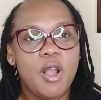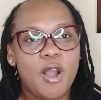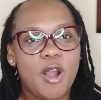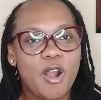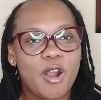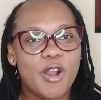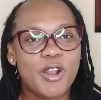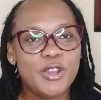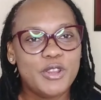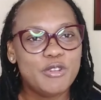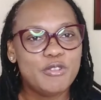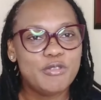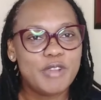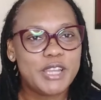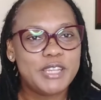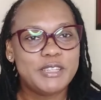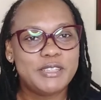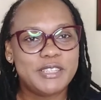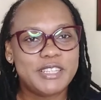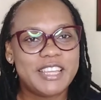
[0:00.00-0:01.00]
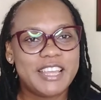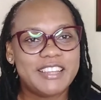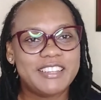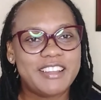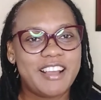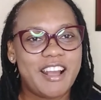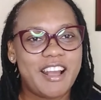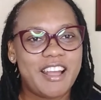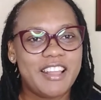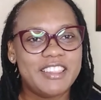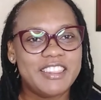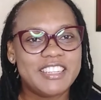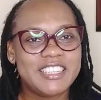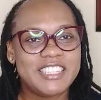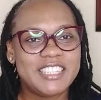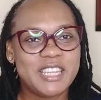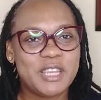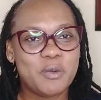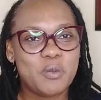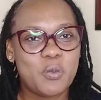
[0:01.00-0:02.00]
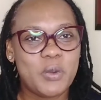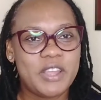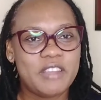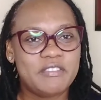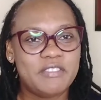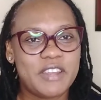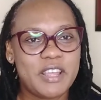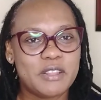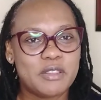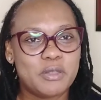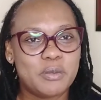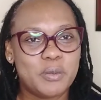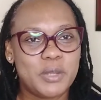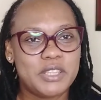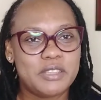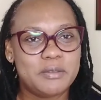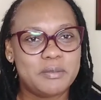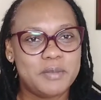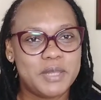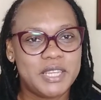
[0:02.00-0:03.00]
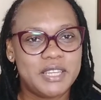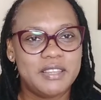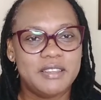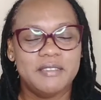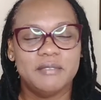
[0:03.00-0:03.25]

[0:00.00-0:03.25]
Are you ready to get on the same wavelength with me?